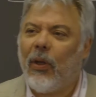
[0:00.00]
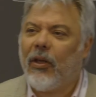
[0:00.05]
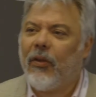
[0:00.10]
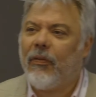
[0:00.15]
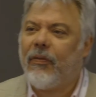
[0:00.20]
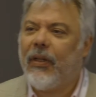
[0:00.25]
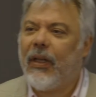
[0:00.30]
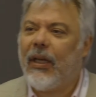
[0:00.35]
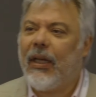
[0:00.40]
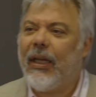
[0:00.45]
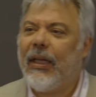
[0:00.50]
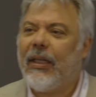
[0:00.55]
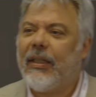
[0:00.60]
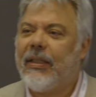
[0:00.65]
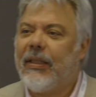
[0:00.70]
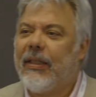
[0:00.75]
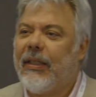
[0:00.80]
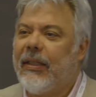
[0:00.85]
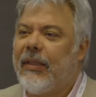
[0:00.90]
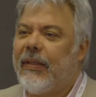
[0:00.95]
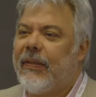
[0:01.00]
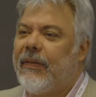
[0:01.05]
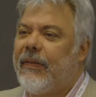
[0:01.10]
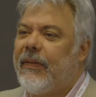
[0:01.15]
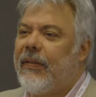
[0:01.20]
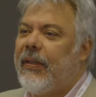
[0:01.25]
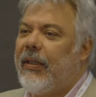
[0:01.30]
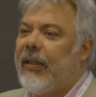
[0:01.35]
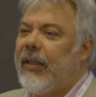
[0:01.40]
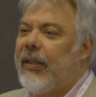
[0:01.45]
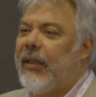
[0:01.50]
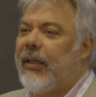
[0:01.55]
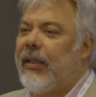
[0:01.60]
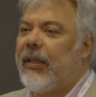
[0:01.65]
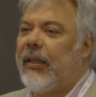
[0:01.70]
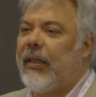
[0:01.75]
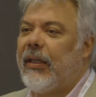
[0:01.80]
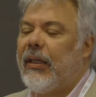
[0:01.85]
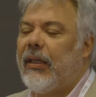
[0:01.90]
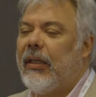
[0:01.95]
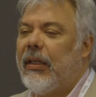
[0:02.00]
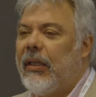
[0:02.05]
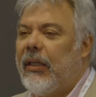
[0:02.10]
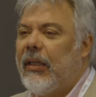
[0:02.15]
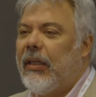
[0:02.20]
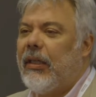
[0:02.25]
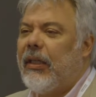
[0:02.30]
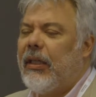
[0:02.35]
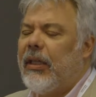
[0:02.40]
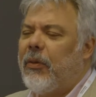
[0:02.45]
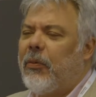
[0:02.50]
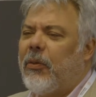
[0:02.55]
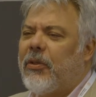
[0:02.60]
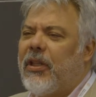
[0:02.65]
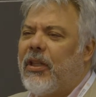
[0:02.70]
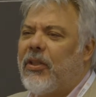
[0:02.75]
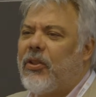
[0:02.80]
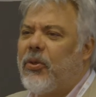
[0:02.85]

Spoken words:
of the latest, it was a